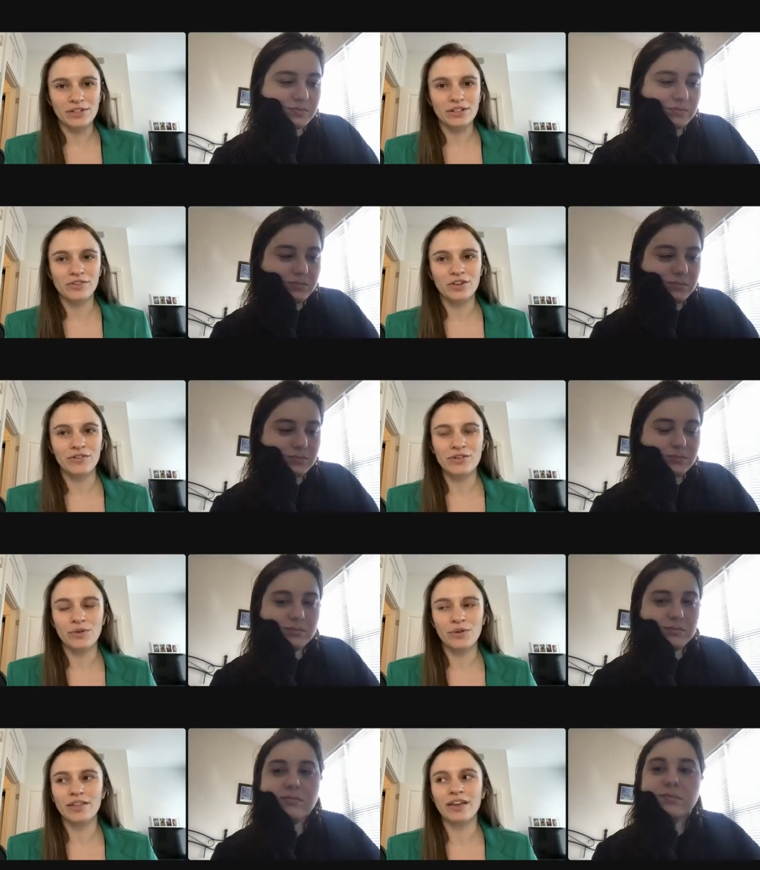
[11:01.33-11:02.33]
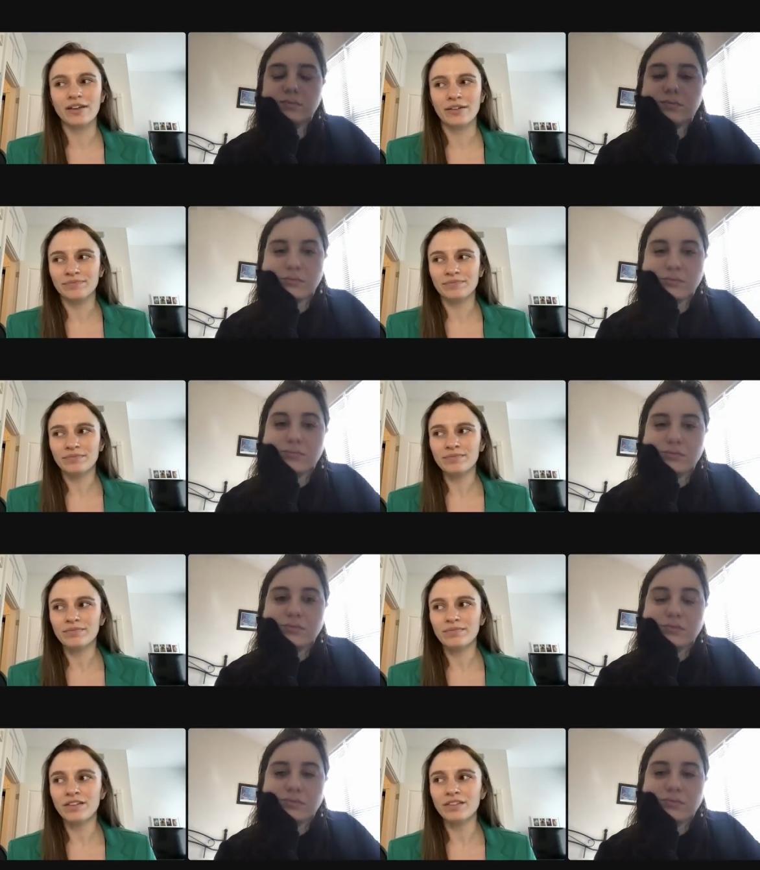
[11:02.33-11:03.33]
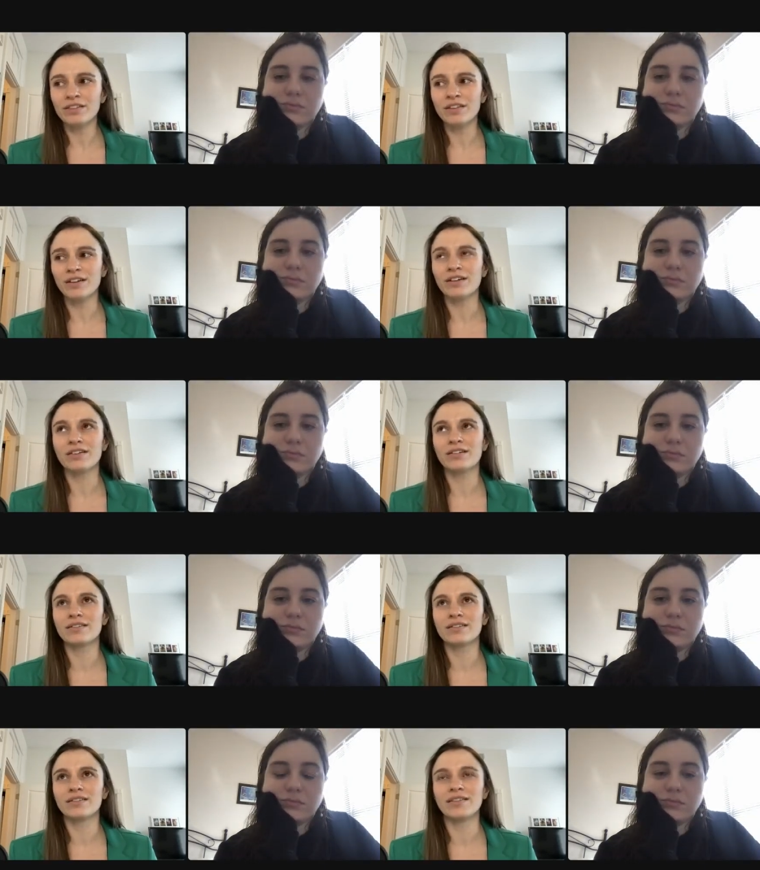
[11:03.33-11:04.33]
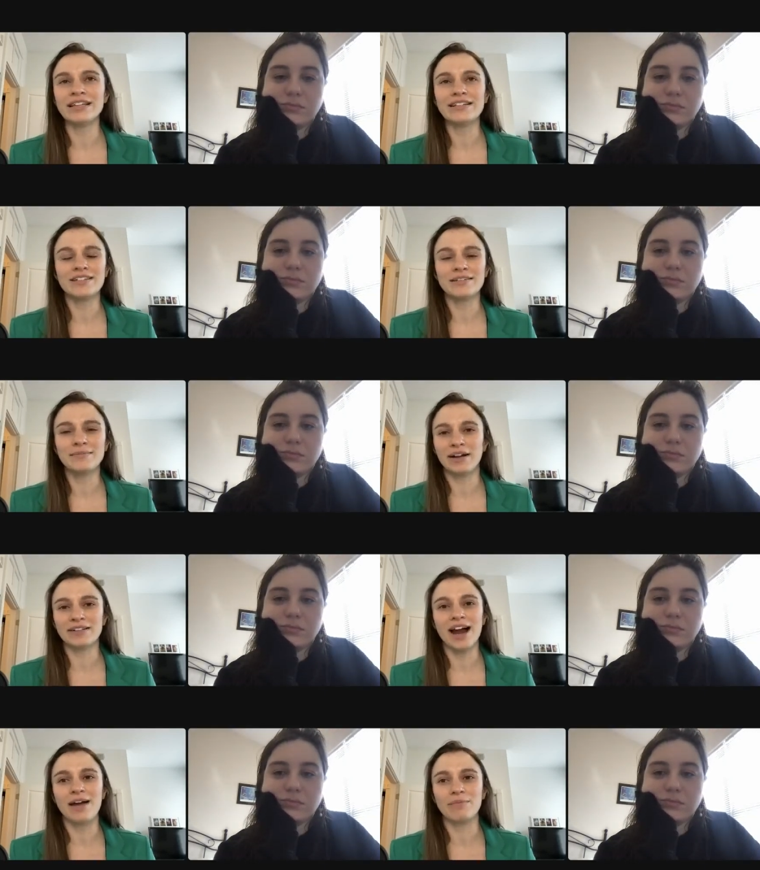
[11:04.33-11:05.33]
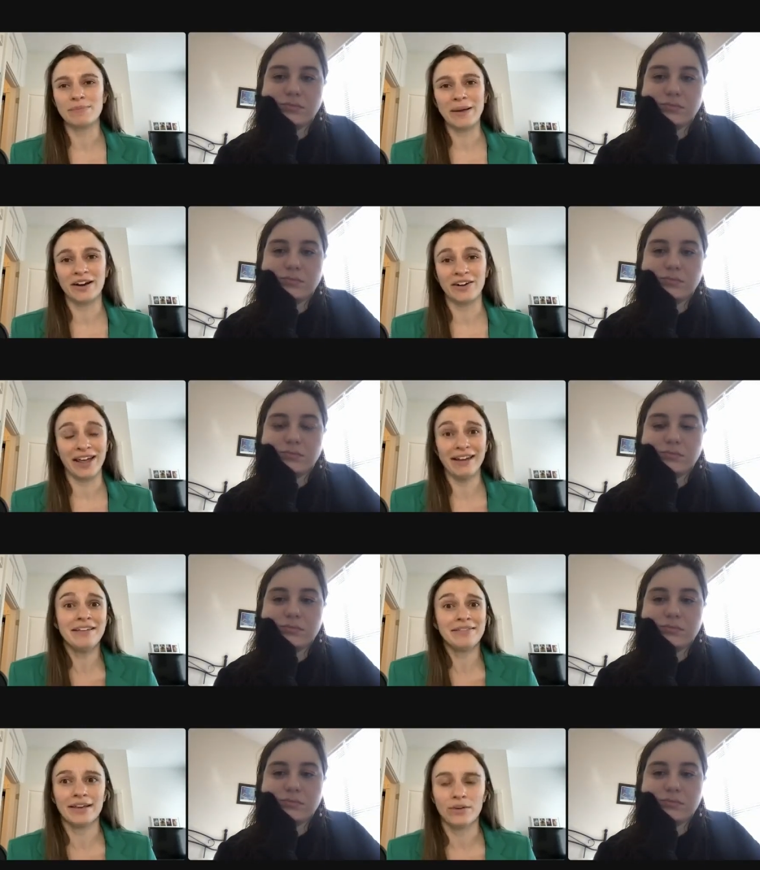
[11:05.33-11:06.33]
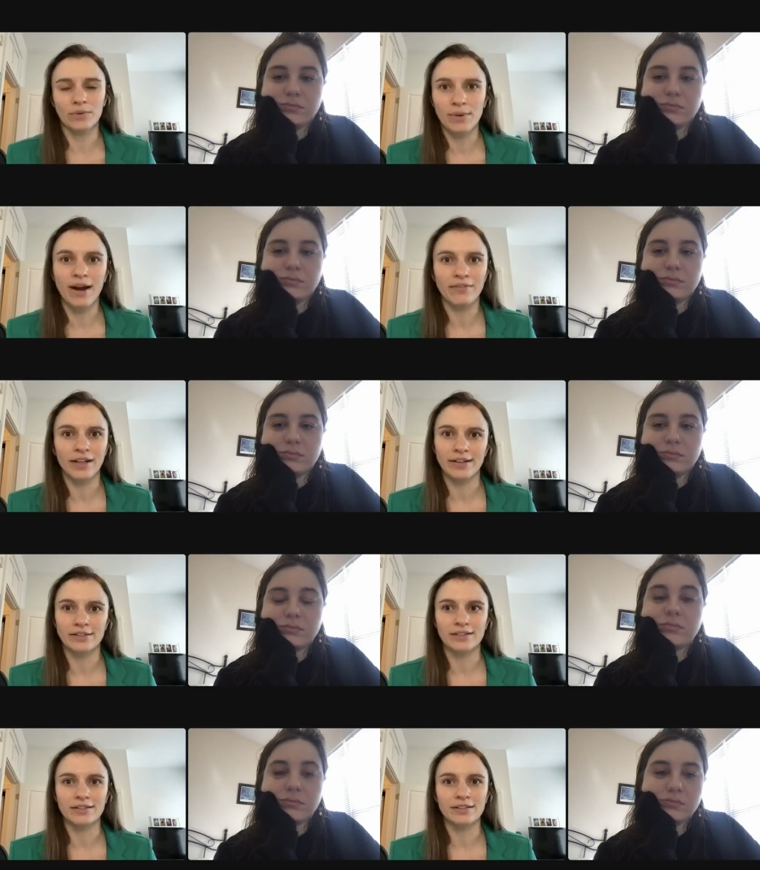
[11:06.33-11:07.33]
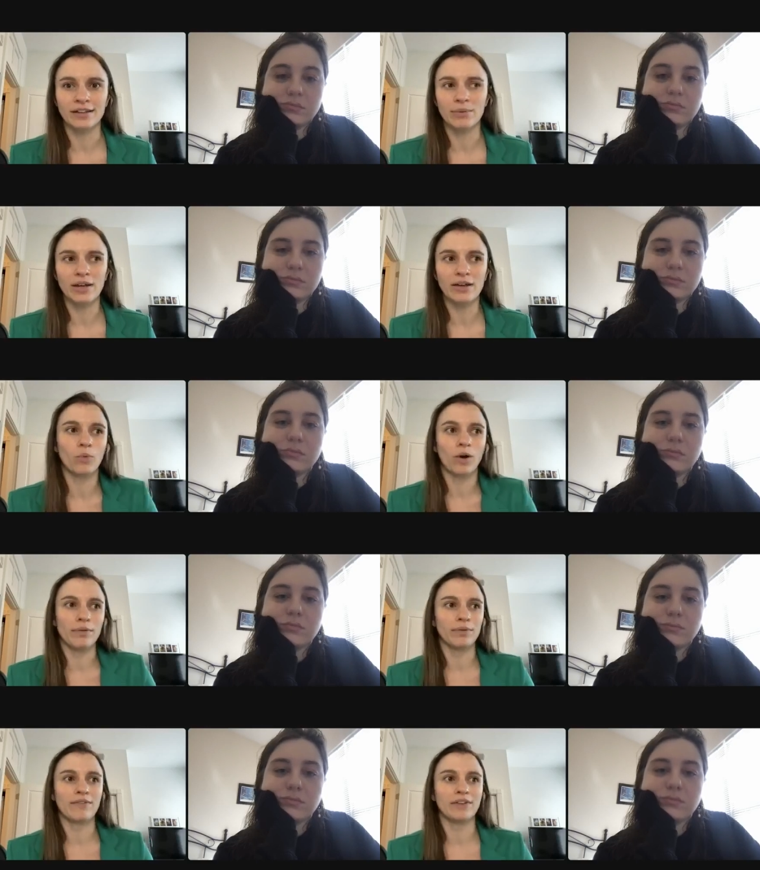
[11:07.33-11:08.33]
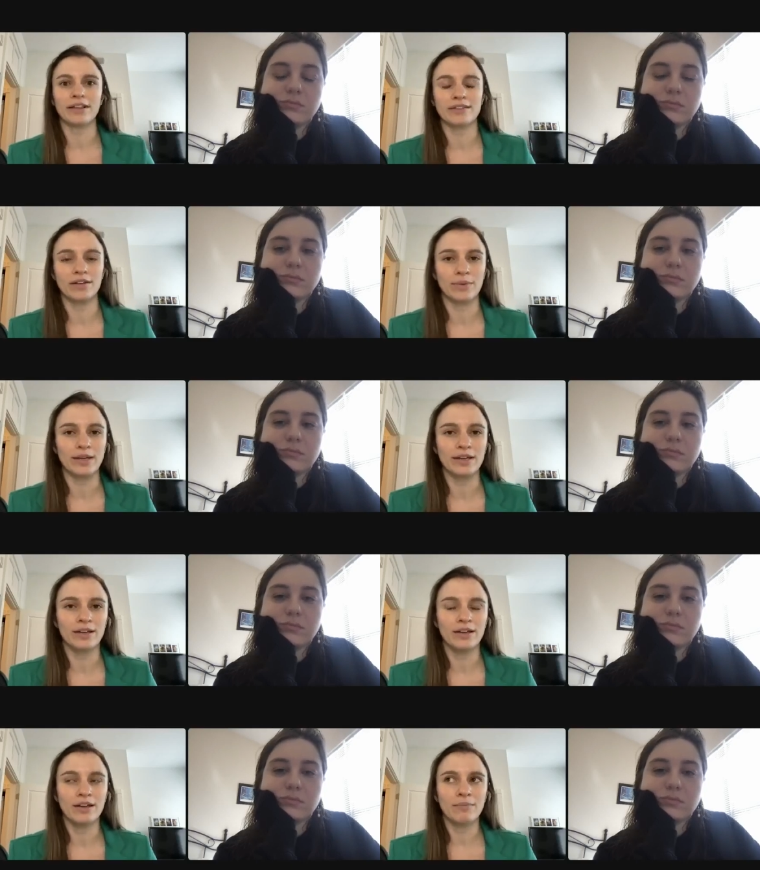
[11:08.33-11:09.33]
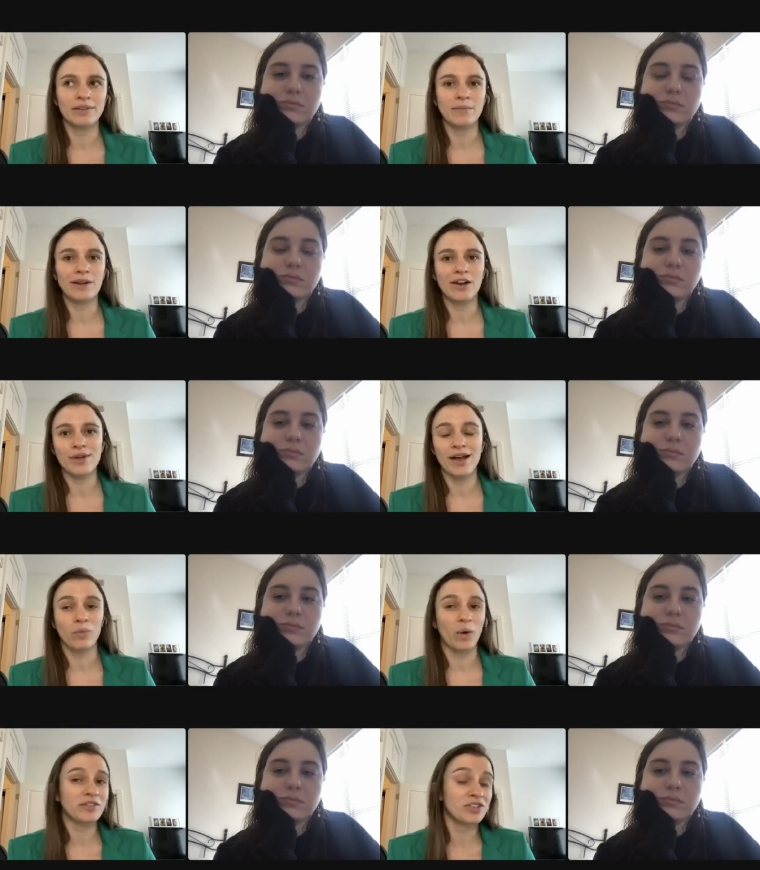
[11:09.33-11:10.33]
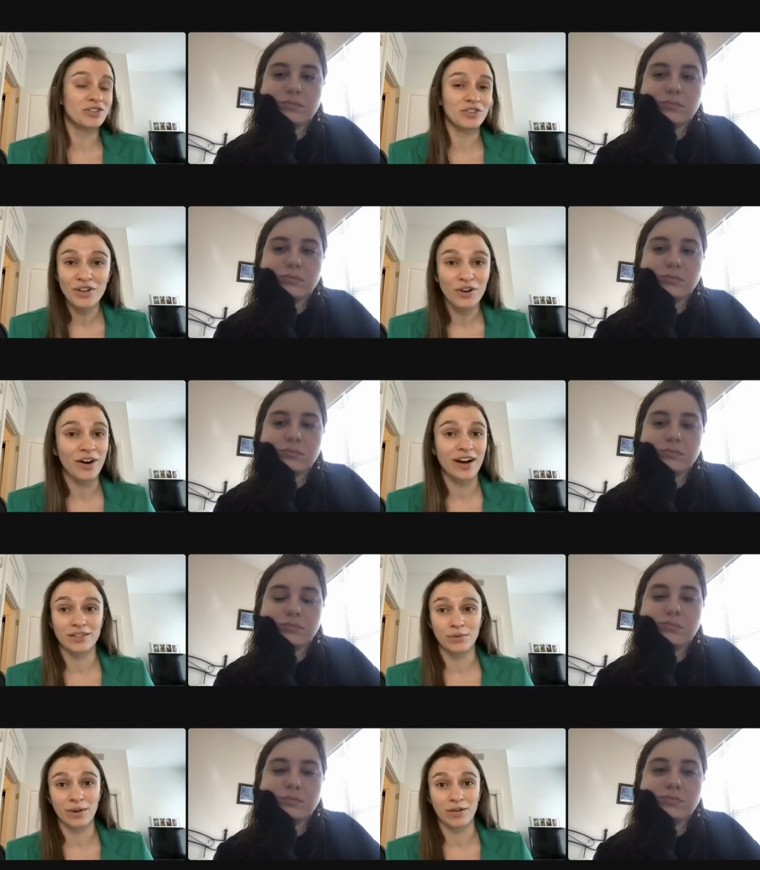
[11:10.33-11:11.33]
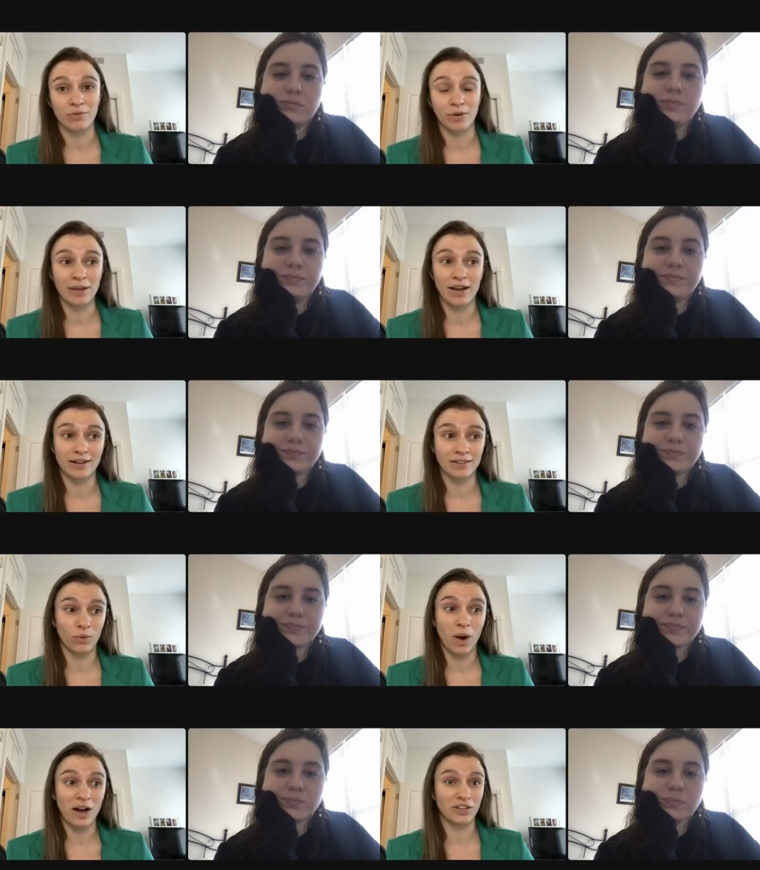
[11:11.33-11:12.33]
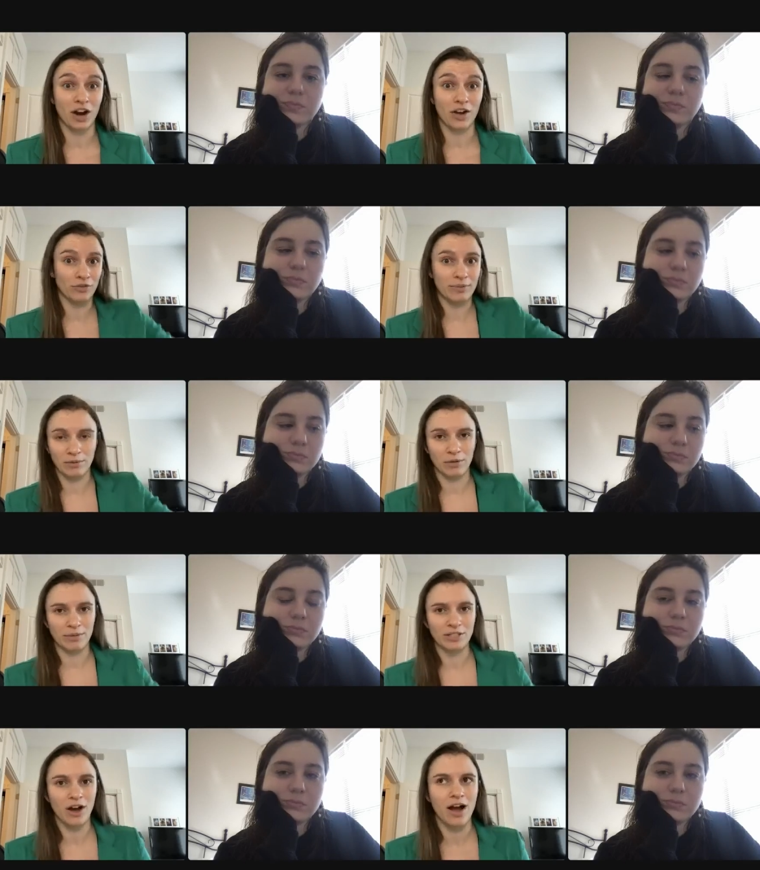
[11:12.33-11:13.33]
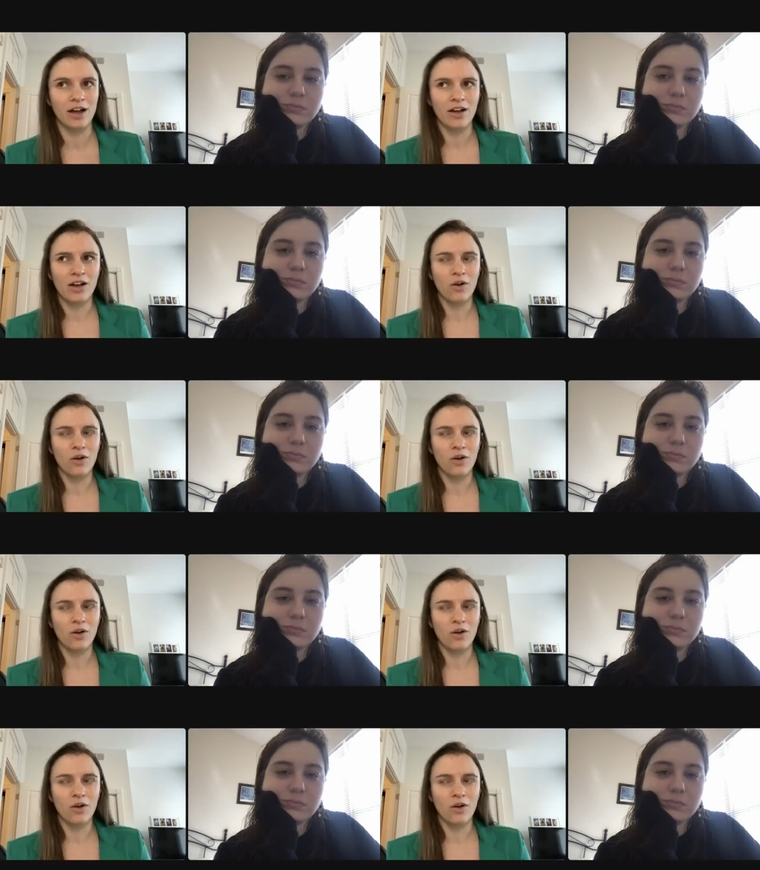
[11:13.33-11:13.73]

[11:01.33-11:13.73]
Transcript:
Speaker 1: music conservatory, like the least amount of time we spent on anything was private lessons. Like we had one private lesson a week but then we also had one studio class a week where we got to watch other people be taught.